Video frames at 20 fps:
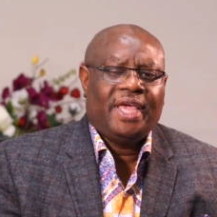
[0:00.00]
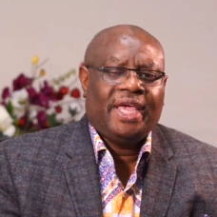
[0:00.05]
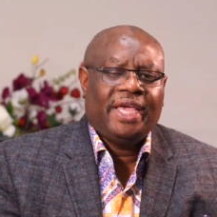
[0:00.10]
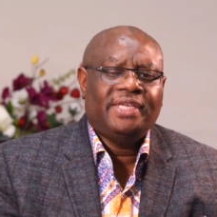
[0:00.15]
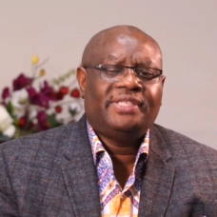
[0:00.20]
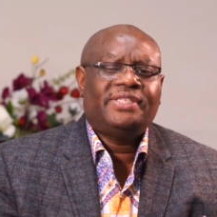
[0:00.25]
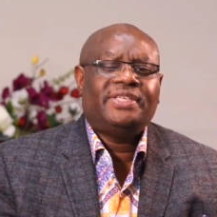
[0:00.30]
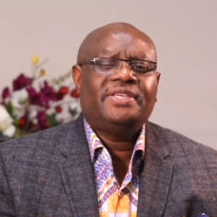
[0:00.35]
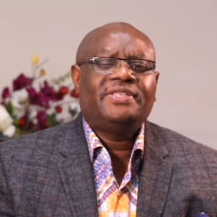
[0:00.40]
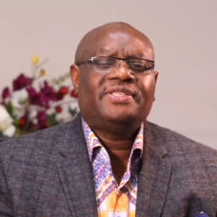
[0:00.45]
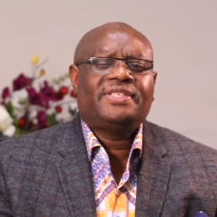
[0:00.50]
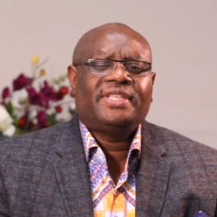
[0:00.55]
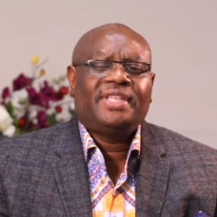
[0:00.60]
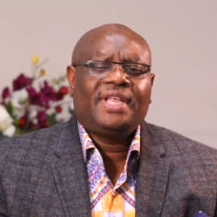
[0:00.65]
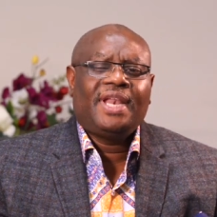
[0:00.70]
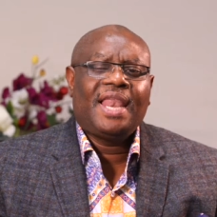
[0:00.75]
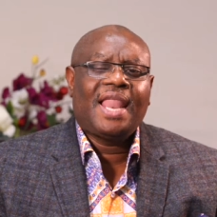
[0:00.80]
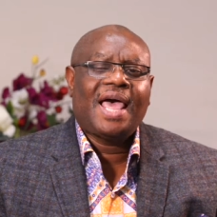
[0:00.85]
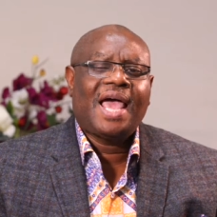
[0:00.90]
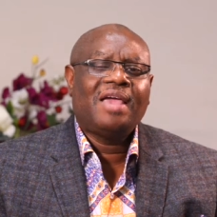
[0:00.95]
It is in
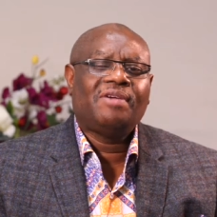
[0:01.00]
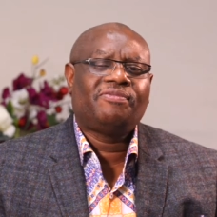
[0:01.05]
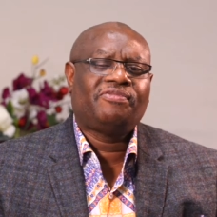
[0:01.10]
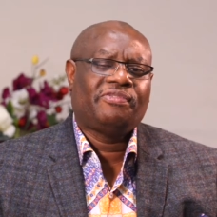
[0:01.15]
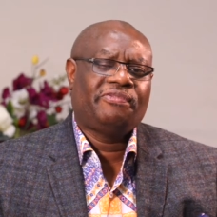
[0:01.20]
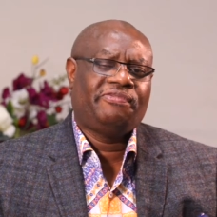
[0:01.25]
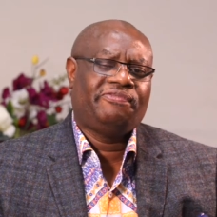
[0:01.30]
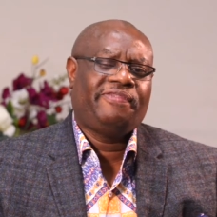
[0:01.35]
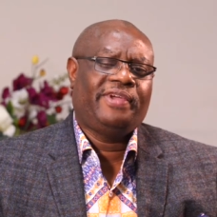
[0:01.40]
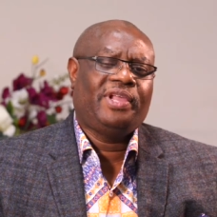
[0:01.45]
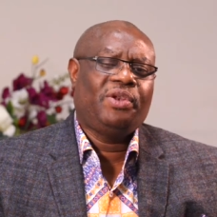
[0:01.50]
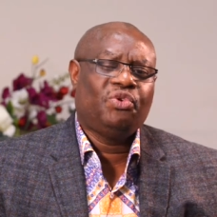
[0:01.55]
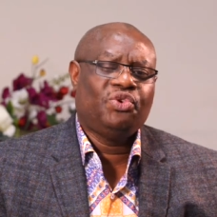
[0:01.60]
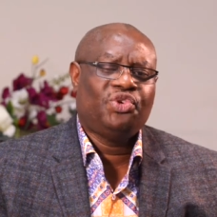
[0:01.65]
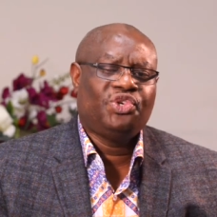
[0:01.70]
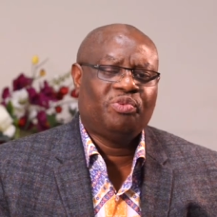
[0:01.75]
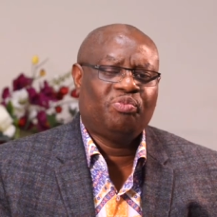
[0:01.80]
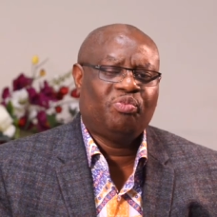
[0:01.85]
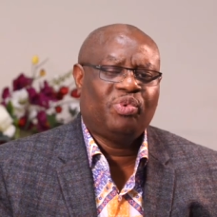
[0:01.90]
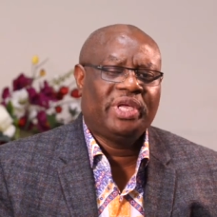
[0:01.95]
the life of
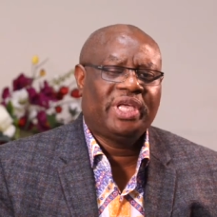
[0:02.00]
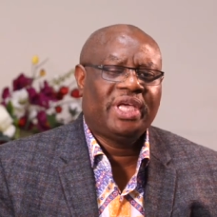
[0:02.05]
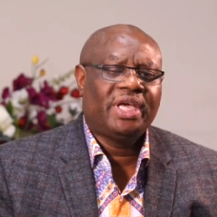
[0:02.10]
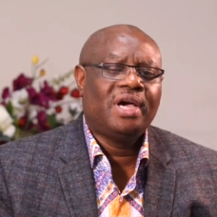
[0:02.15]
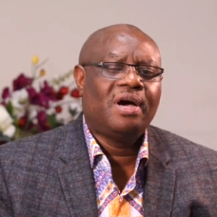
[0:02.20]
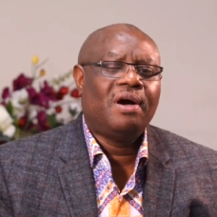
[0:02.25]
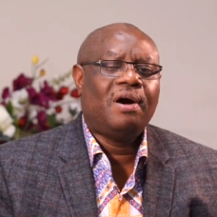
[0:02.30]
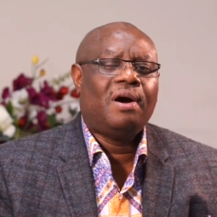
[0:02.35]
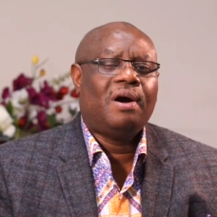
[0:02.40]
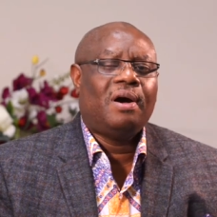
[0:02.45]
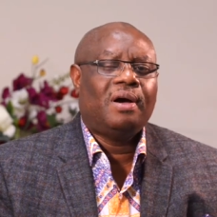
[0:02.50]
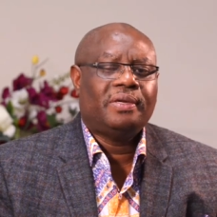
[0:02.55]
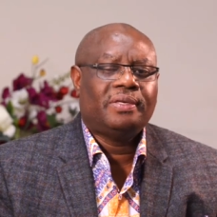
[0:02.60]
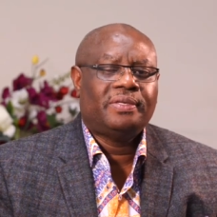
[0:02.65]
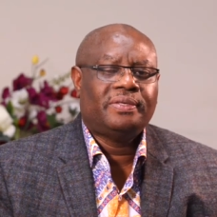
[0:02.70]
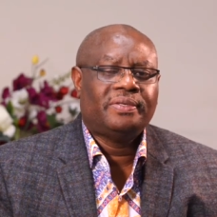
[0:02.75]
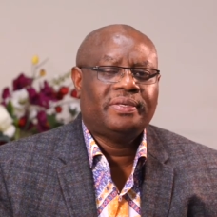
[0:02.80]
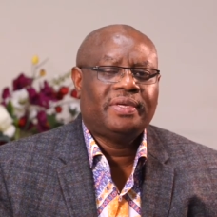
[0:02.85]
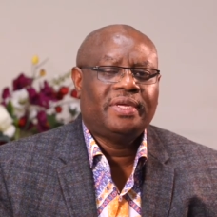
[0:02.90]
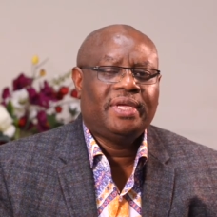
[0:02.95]
fellowship with God,
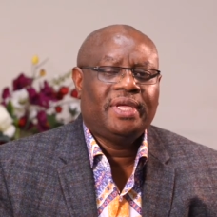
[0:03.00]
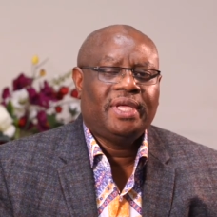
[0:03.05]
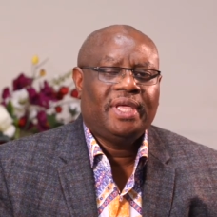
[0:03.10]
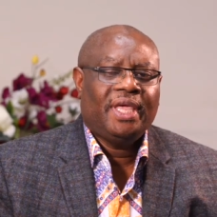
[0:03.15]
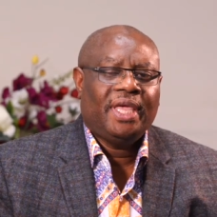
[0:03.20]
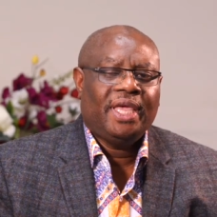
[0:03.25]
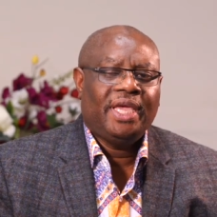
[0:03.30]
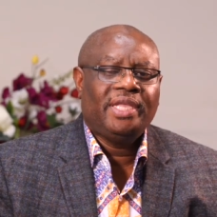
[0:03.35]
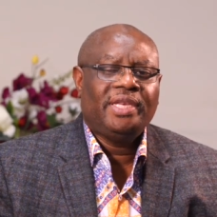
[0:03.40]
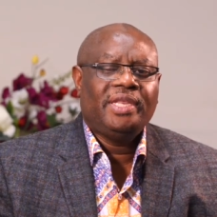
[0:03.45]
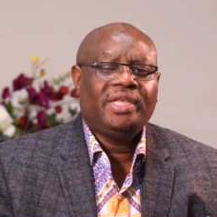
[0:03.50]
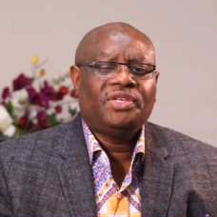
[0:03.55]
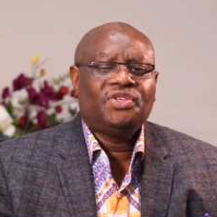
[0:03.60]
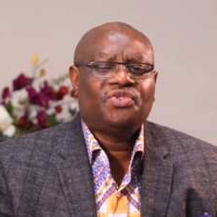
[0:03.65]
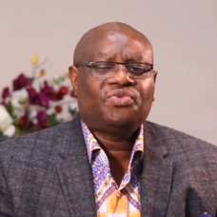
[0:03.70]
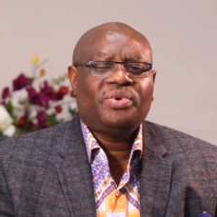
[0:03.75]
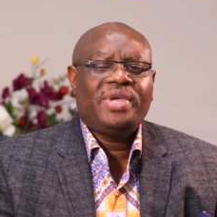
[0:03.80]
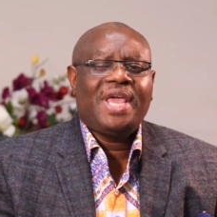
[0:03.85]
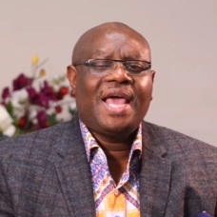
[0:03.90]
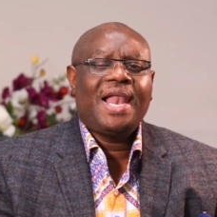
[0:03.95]
in
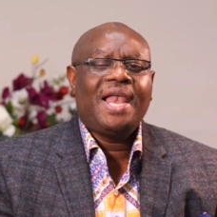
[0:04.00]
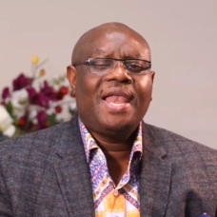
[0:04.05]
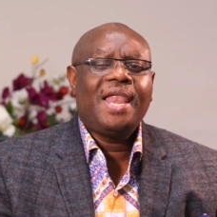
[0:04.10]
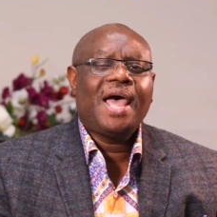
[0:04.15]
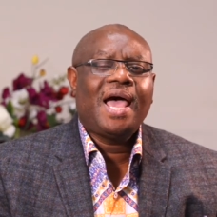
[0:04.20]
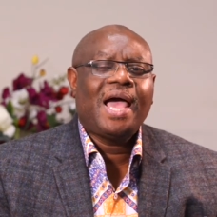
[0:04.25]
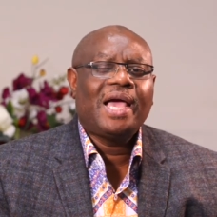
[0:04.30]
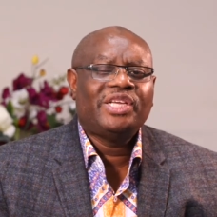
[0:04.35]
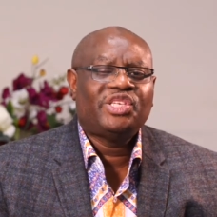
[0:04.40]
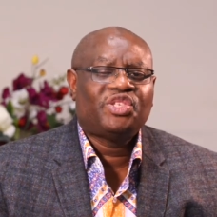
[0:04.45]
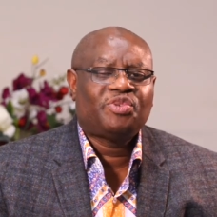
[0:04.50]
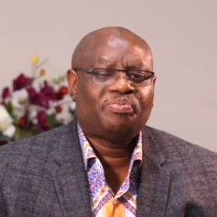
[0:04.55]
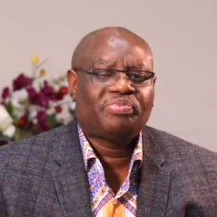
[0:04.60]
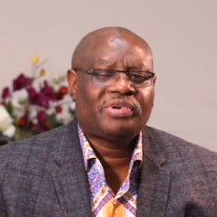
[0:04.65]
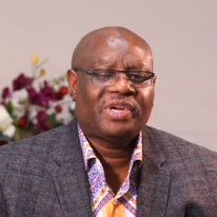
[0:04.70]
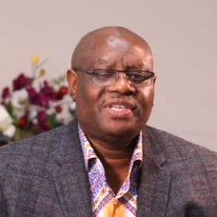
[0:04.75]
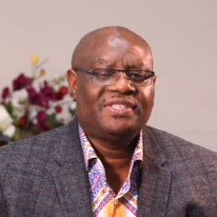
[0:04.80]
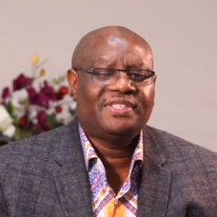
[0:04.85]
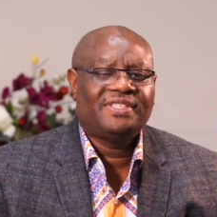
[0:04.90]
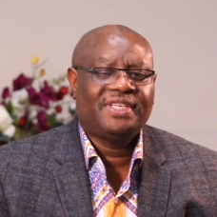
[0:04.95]
His realized
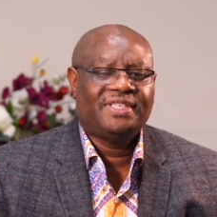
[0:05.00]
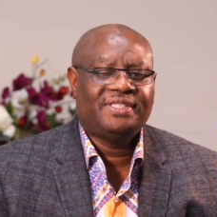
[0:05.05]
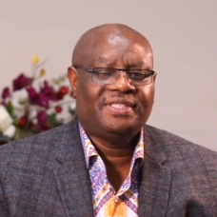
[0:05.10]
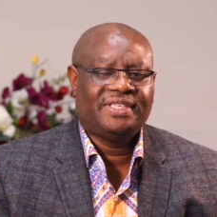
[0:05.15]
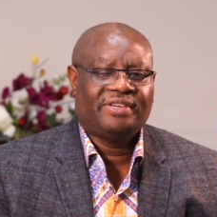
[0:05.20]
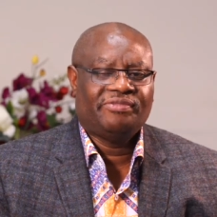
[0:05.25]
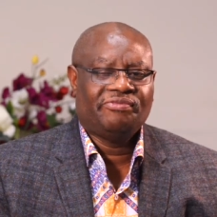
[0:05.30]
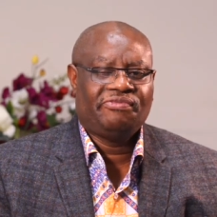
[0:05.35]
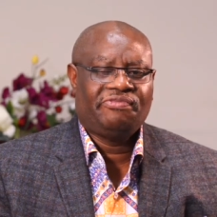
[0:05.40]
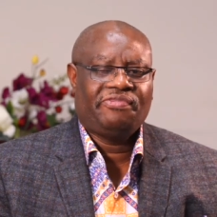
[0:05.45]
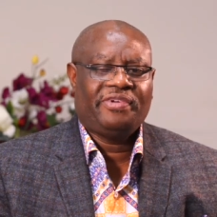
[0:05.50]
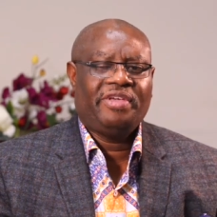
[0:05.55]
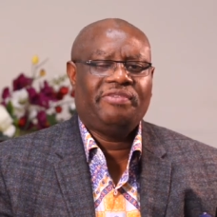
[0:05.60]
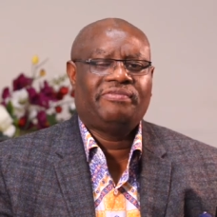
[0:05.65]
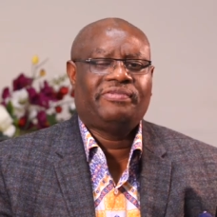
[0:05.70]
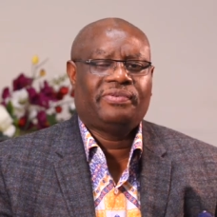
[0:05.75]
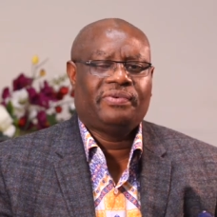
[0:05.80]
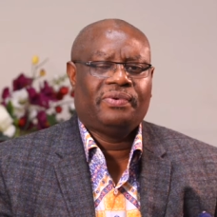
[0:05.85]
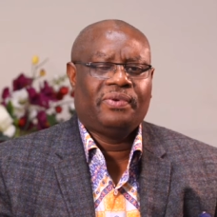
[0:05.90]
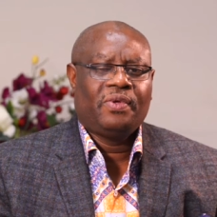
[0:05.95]
presence and
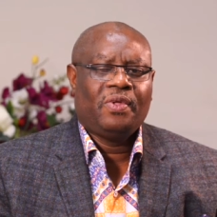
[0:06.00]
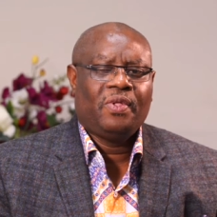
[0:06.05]
favor,